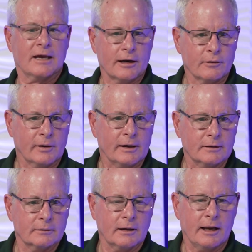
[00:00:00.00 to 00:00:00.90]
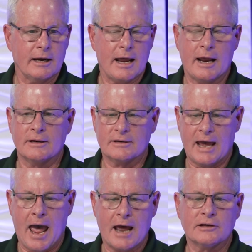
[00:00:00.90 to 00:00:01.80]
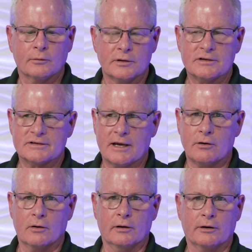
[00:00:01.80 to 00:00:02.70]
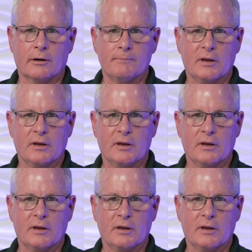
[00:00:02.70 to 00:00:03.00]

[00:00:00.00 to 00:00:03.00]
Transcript: I agree. And to add to what you said earlier,